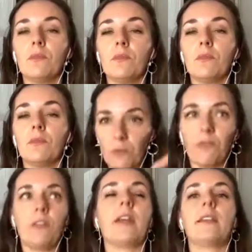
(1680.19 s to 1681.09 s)
at
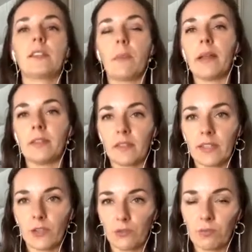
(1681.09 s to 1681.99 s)
moving and expanding
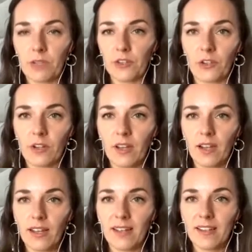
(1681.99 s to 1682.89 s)
sexual pleasure.
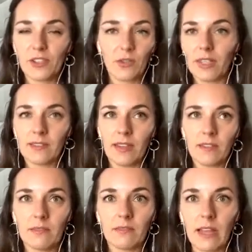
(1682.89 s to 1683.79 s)
So that
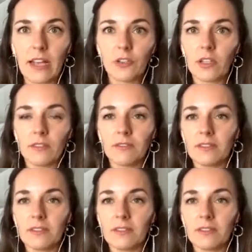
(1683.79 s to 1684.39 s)
then actually